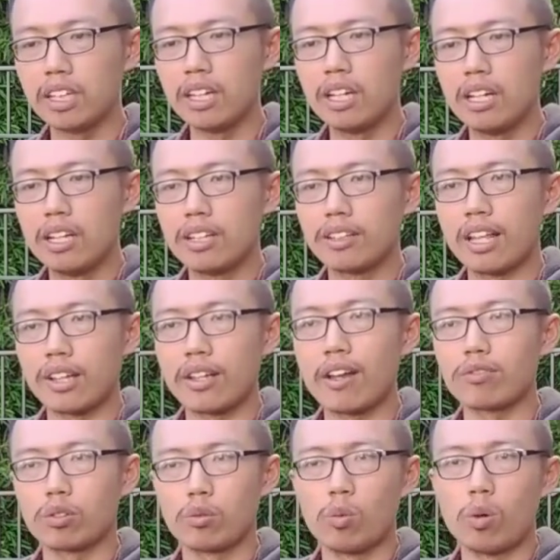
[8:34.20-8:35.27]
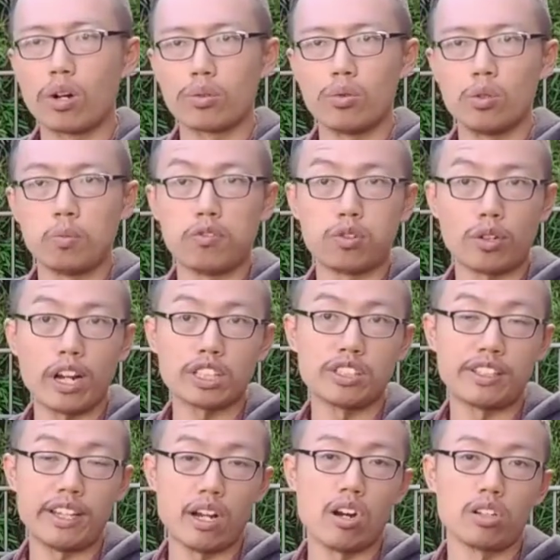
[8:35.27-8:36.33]
that you have to walk through before you actually get on
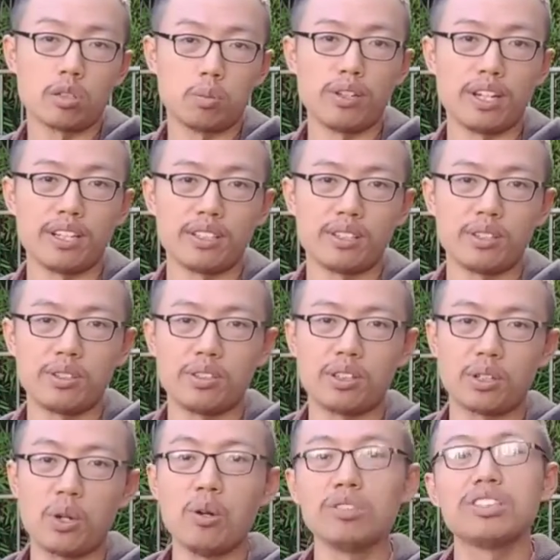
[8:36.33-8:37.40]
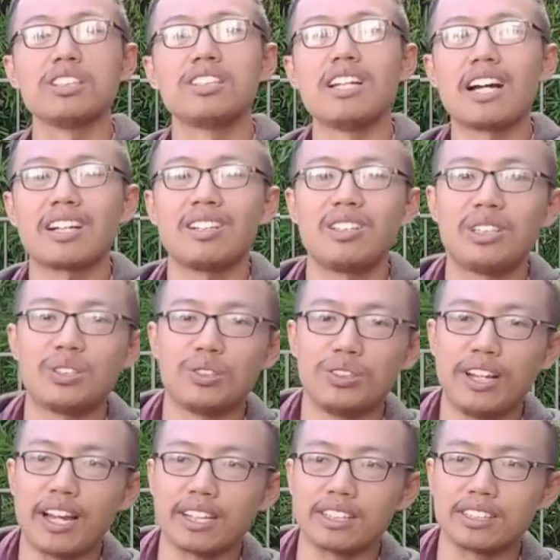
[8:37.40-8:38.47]
the plane. The coast is not clear yet,
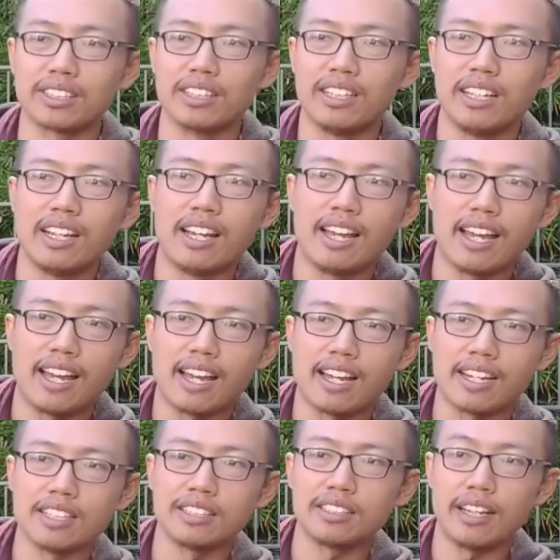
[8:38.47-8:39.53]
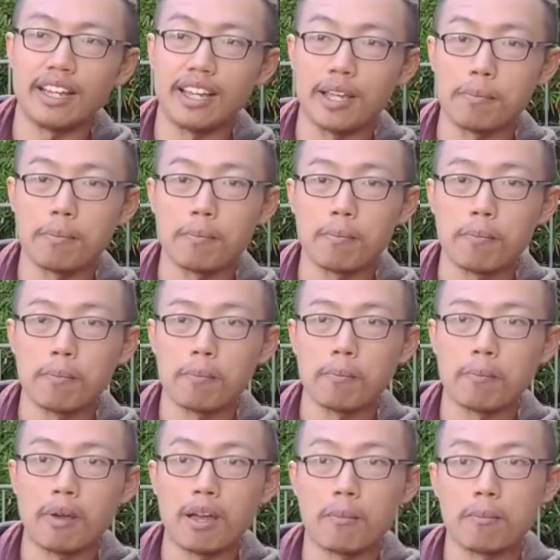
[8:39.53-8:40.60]
as
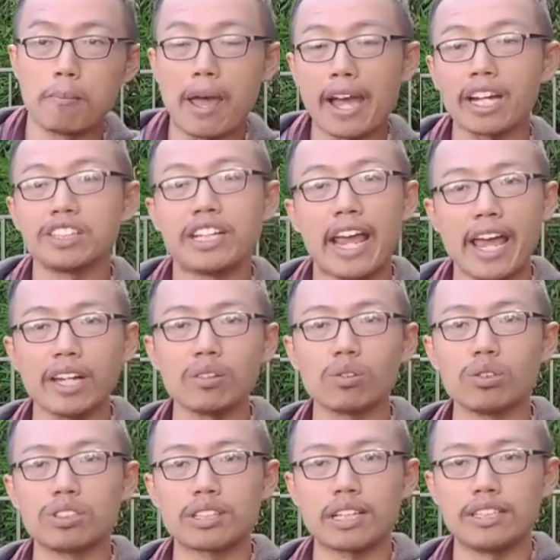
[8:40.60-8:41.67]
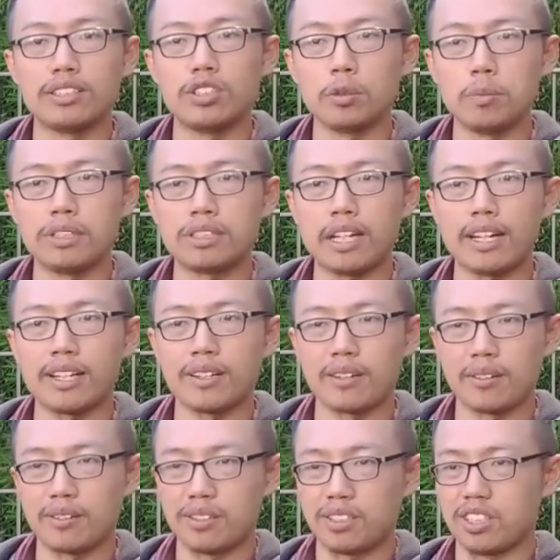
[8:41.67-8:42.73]
baggage handlers can still be standing
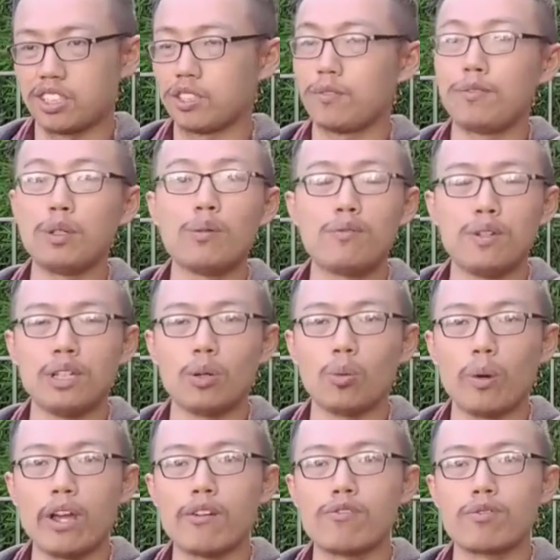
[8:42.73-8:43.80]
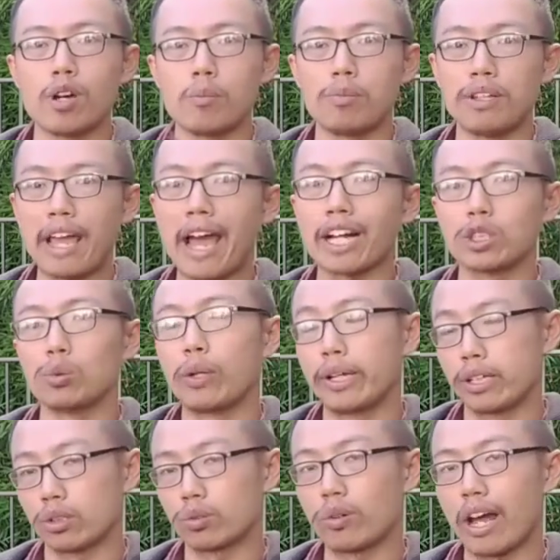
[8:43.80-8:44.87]
just a few feet away from the actual
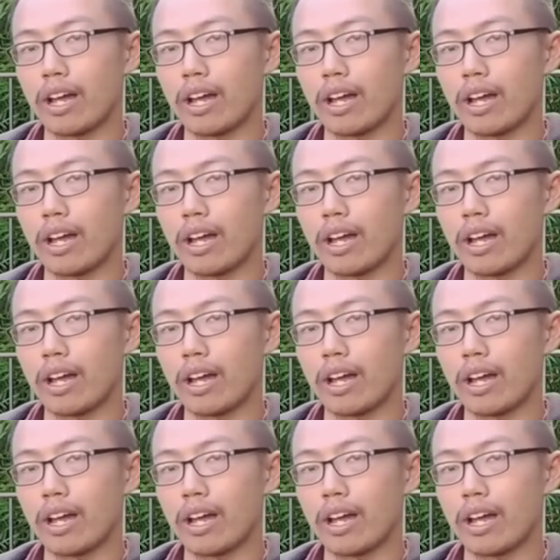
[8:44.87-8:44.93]
aircraft.